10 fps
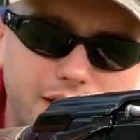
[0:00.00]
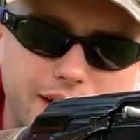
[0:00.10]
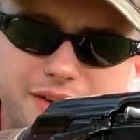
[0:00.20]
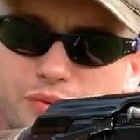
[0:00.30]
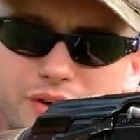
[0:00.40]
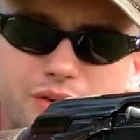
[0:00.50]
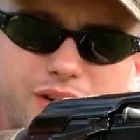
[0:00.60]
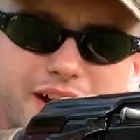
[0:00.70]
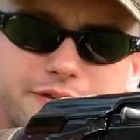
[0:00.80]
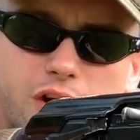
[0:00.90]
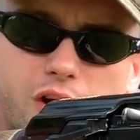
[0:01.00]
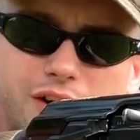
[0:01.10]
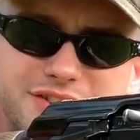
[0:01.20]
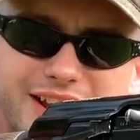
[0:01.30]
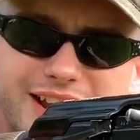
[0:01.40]
in real life
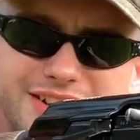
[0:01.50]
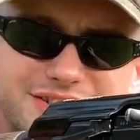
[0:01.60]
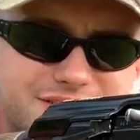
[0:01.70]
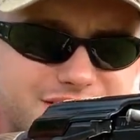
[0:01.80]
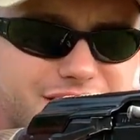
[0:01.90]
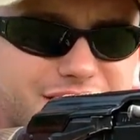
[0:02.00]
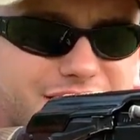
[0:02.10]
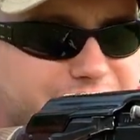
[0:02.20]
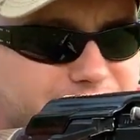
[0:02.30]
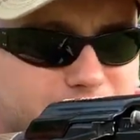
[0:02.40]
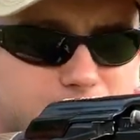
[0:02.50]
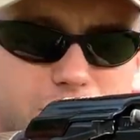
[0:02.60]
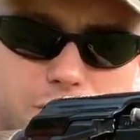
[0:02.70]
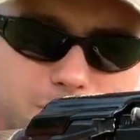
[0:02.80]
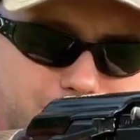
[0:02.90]
context you
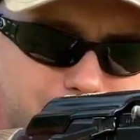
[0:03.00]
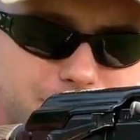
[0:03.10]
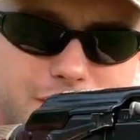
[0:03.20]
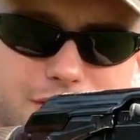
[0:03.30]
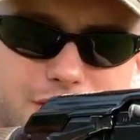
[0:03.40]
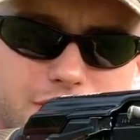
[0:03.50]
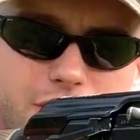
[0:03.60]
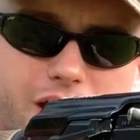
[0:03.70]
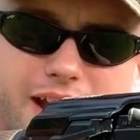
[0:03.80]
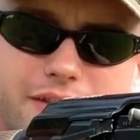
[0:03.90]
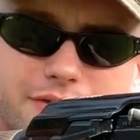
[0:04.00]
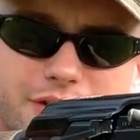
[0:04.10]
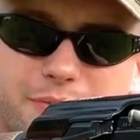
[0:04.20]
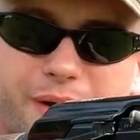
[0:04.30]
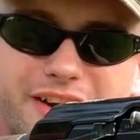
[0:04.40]
know not every
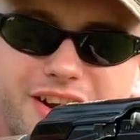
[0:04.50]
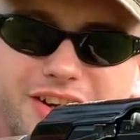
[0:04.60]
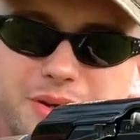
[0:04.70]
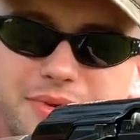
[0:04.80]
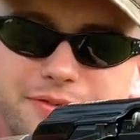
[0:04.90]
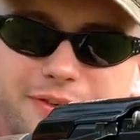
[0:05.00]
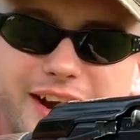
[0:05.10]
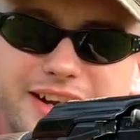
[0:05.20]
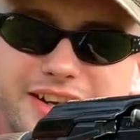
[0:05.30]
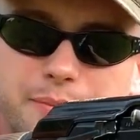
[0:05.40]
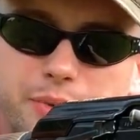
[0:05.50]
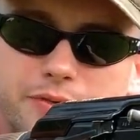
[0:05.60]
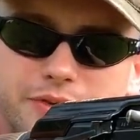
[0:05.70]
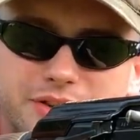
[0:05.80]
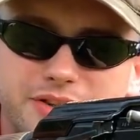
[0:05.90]
you're probably not going to be fighting in a
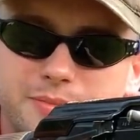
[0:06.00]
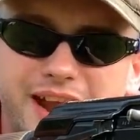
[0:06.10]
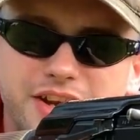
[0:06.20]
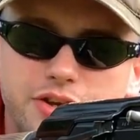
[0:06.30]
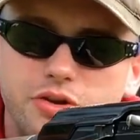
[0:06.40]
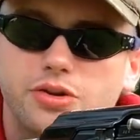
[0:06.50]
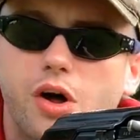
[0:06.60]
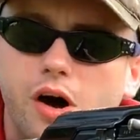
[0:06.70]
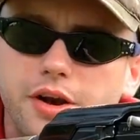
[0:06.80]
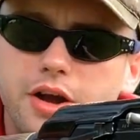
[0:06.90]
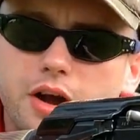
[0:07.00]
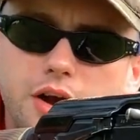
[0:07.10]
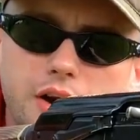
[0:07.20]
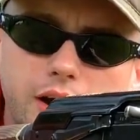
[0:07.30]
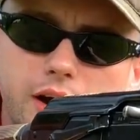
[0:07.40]
perfectly manicured lawn
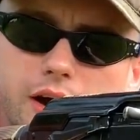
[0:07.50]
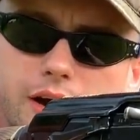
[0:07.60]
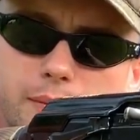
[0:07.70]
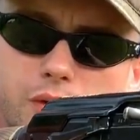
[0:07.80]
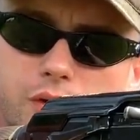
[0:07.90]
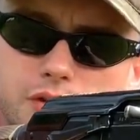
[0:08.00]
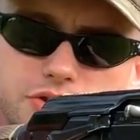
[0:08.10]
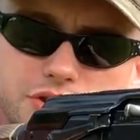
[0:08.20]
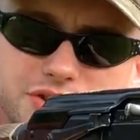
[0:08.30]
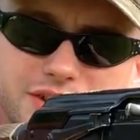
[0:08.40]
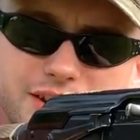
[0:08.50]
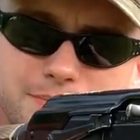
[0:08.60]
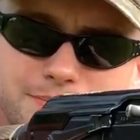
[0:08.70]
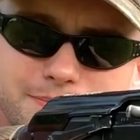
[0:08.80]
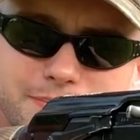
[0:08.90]
um, or just a
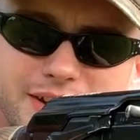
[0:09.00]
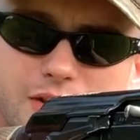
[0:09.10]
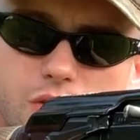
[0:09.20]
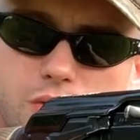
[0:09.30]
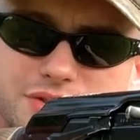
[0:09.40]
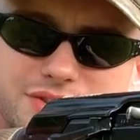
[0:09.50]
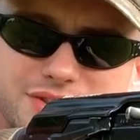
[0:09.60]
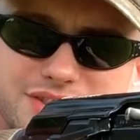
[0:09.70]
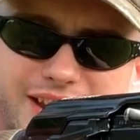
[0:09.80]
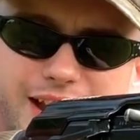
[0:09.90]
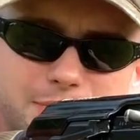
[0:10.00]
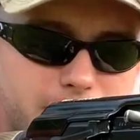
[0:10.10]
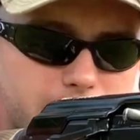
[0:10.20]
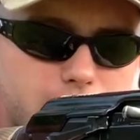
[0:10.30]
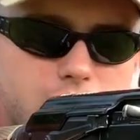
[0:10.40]
big old sand
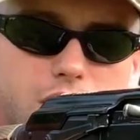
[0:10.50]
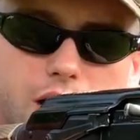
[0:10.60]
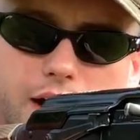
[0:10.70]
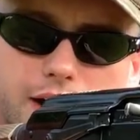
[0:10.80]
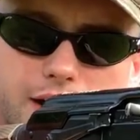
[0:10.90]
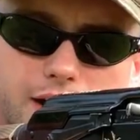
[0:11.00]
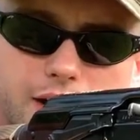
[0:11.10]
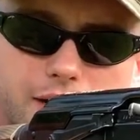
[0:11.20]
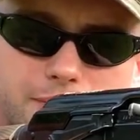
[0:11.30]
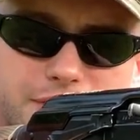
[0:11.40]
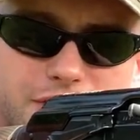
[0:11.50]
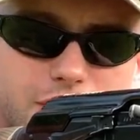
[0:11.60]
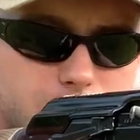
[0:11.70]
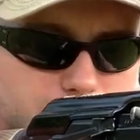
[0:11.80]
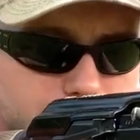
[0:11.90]
pit um, you
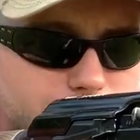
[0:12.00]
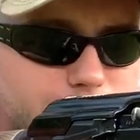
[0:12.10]
know